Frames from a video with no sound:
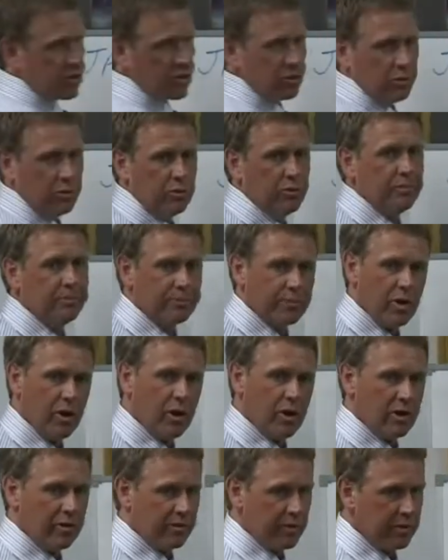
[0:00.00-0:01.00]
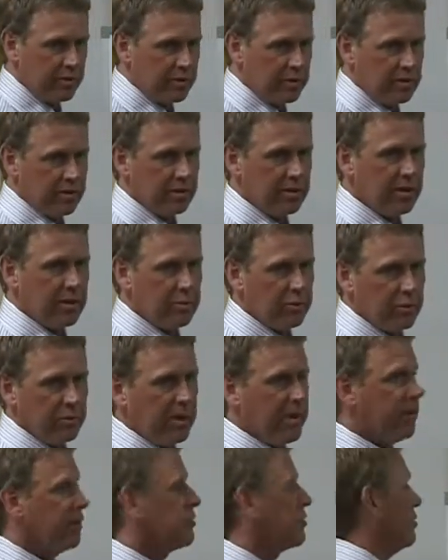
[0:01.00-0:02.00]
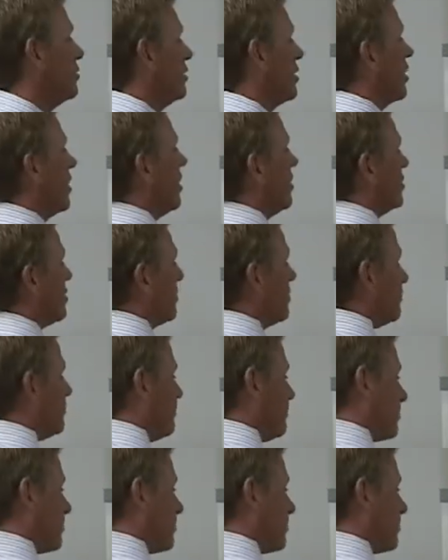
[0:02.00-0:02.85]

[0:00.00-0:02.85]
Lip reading: school, Harvard, the number one medical school in the country.